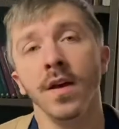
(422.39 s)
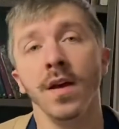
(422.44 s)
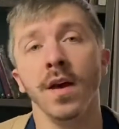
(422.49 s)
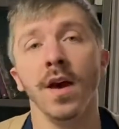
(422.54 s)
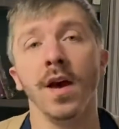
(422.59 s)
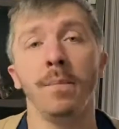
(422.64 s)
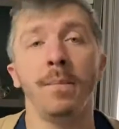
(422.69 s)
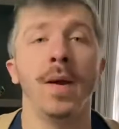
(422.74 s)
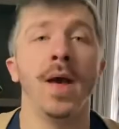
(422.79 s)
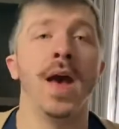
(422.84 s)

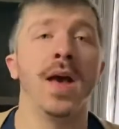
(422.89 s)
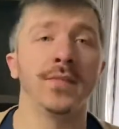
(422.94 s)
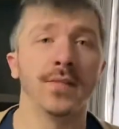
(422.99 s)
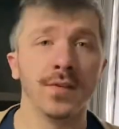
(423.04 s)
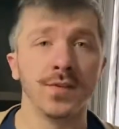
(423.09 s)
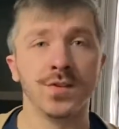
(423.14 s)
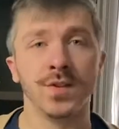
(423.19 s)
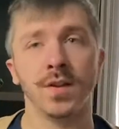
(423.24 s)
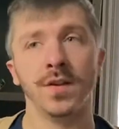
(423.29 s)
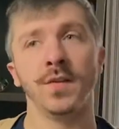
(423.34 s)
a
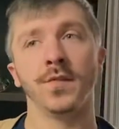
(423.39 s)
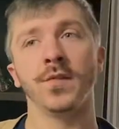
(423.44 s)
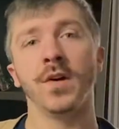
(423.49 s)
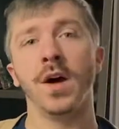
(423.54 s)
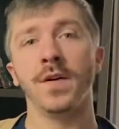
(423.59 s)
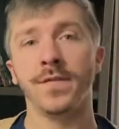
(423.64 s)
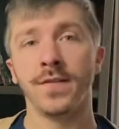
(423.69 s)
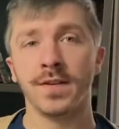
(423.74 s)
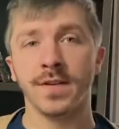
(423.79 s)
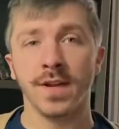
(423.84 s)
passage that is
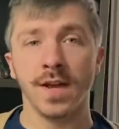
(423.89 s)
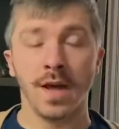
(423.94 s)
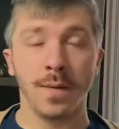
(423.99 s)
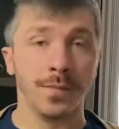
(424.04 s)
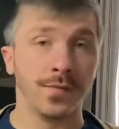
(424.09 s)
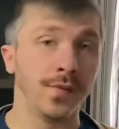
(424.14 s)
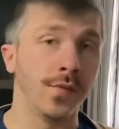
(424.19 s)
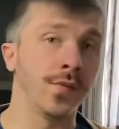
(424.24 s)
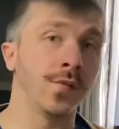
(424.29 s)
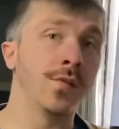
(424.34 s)

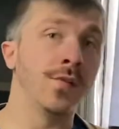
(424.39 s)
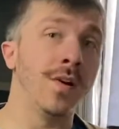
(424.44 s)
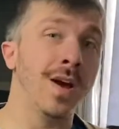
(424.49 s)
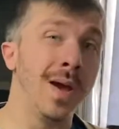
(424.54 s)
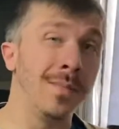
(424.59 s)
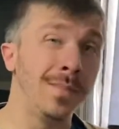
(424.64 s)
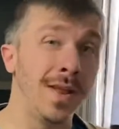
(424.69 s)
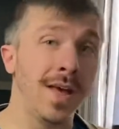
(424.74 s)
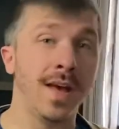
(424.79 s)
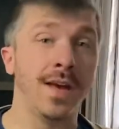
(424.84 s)
oftentimes
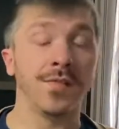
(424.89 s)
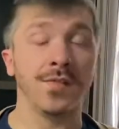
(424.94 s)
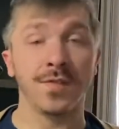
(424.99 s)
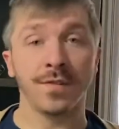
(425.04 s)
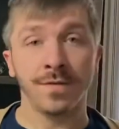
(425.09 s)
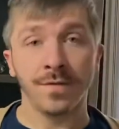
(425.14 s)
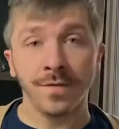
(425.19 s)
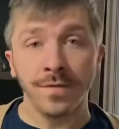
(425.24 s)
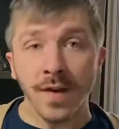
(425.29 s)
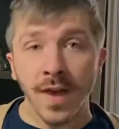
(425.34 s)
described as the
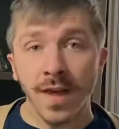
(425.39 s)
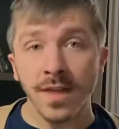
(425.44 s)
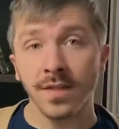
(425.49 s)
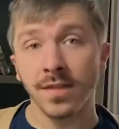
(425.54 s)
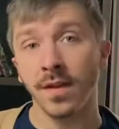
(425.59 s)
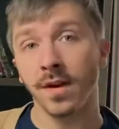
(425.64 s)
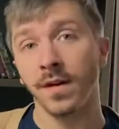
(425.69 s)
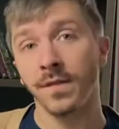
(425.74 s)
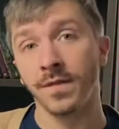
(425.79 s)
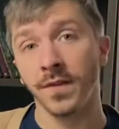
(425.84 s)
faith
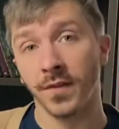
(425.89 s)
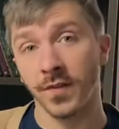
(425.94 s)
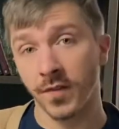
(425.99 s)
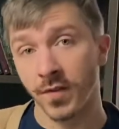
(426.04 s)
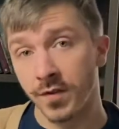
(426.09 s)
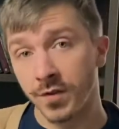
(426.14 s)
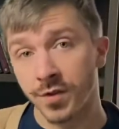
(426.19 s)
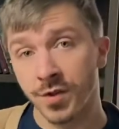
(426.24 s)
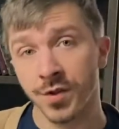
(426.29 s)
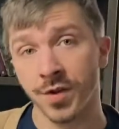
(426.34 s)
of the
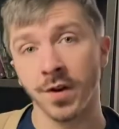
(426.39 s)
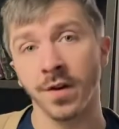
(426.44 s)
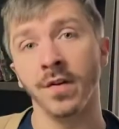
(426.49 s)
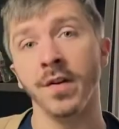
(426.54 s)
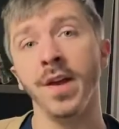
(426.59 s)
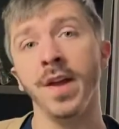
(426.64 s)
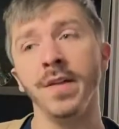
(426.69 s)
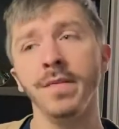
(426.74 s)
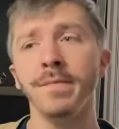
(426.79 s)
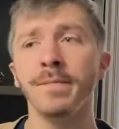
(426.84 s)

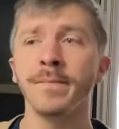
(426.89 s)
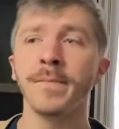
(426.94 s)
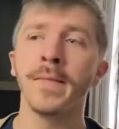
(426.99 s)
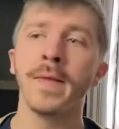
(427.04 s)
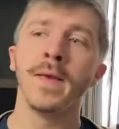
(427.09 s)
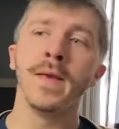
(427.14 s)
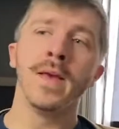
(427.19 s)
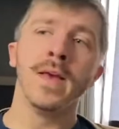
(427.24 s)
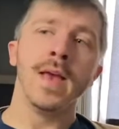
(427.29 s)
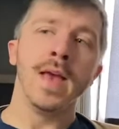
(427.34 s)
centurion.
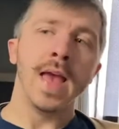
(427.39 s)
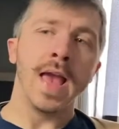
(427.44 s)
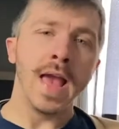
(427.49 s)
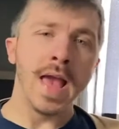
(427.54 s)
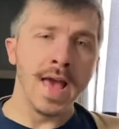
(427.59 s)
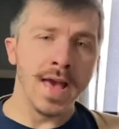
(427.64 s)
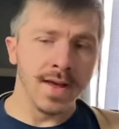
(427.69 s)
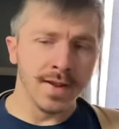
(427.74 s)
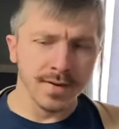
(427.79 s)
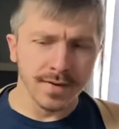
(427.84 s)

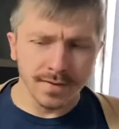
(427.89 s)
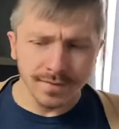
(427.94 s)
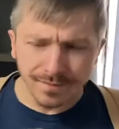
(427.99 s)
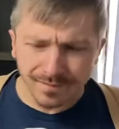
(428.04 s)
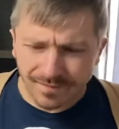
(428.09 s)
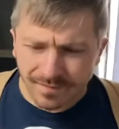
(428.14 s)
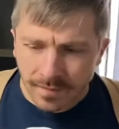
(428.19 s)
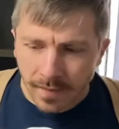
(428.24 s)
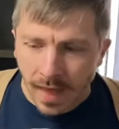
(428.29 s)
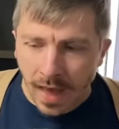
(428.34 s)
And
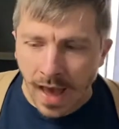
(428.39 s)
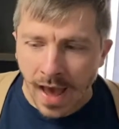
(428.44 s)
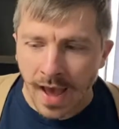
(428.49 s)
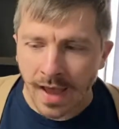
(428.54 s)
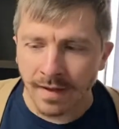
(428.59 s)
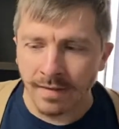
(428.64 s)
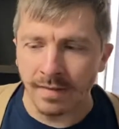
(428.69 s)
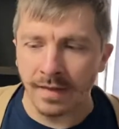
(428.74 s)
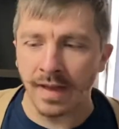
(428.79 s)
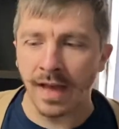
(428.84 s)

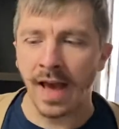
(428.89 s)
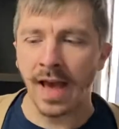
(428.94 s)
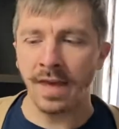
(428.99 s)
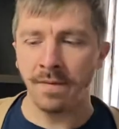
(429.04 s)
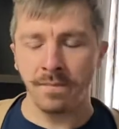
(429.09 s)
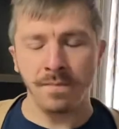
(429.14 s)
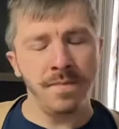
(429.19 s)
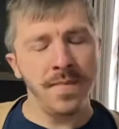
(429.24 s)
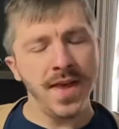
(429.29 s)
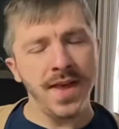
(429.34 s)
I
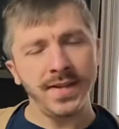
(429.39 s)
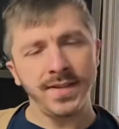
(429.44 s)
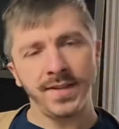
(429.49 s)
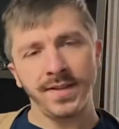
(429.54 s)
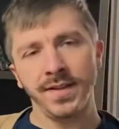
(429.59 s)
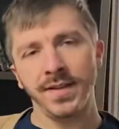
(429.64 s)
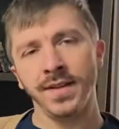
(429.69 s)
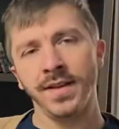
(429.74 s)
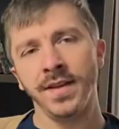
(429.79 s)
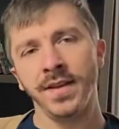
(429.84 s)

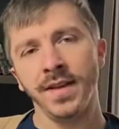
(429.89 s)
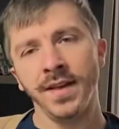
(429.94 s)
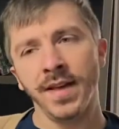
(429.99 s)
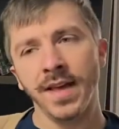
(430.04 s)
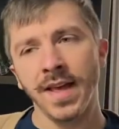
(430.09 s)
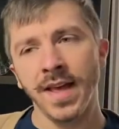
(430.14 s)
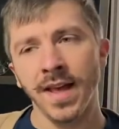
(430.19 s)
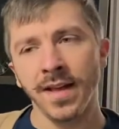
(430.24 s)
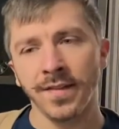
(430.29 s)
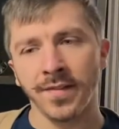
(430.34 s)
admit,
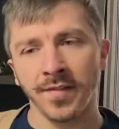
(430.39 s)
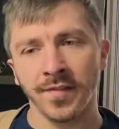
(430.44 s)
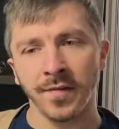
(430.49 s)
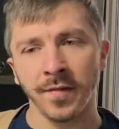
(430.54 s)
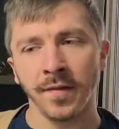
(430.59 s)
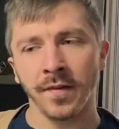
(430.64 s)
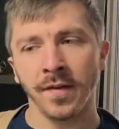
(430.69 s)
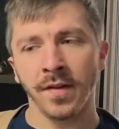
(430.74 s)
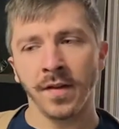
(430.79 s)
it's